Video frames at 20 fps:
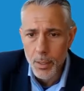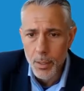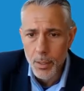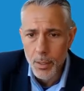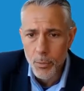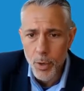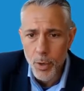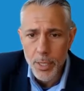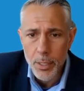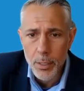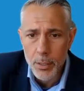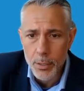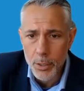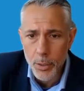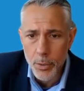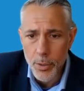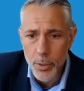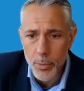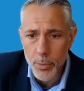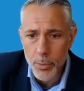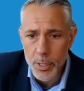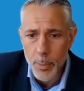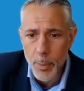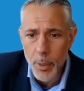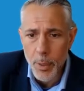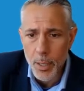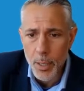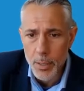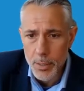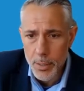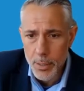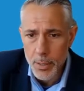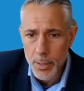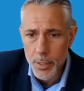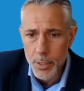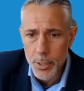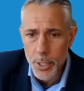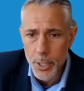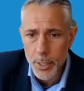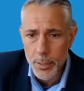regulatory response and
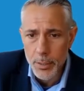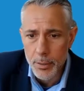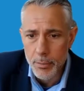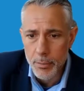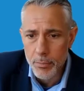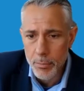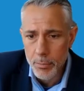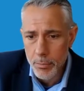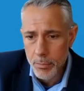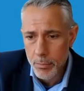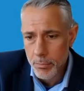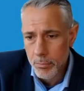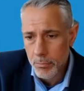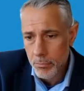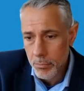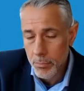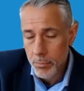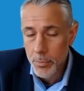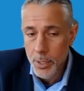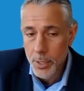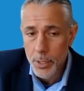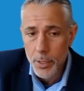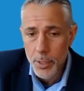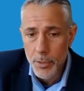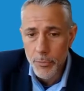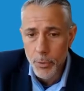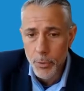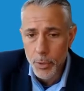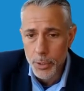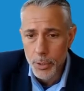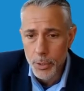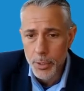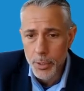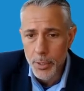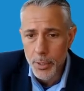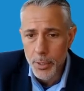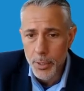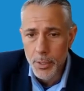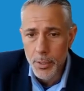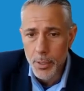injected nearly $4
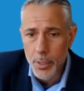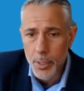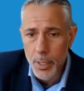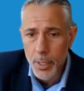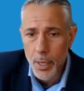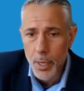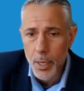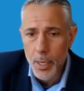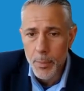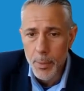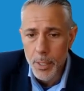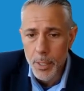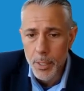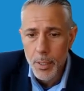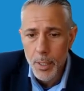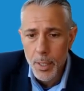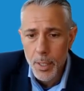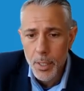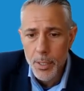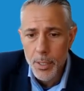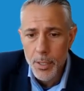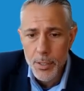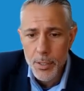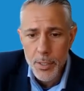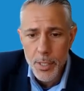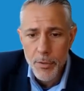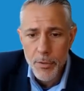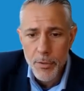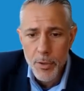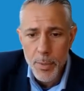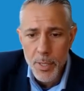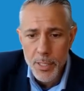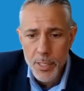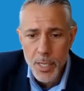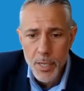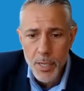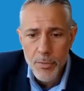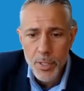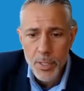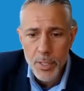trillion into the economy. You can see if you miss
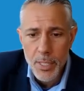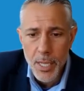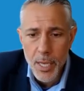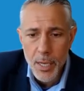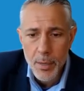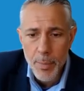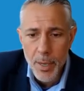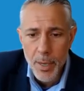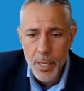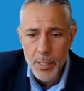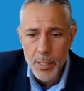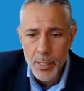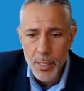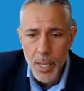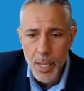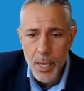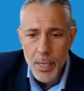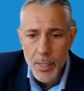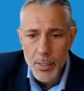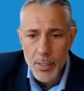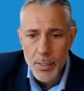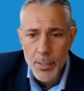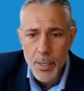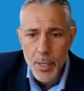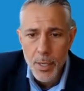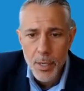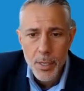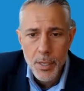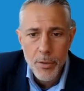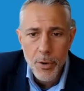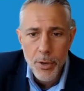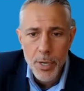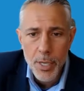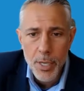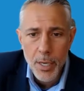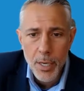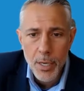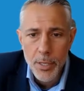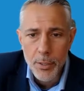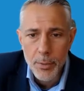even the 10 best days, you've already
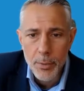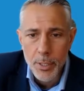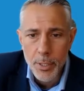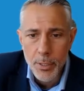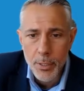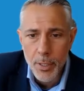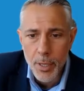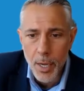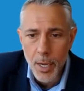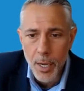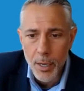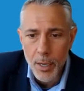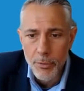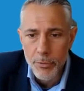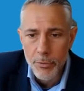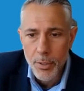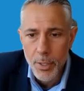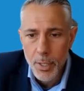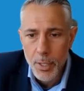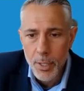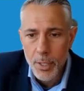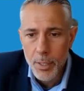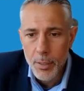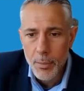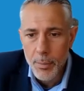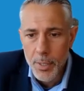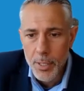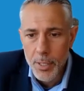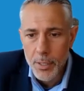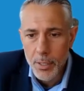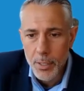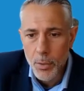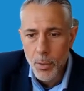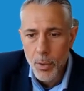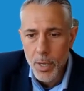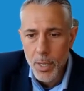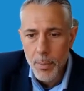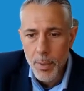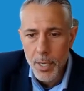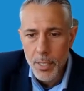cut your return in half. Missed the
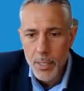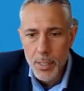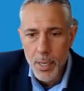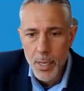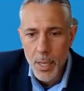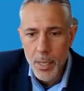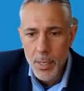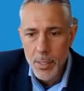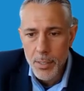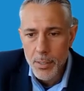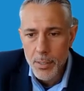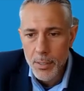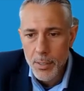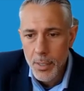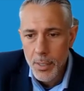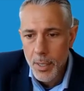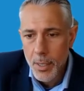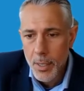20 best days,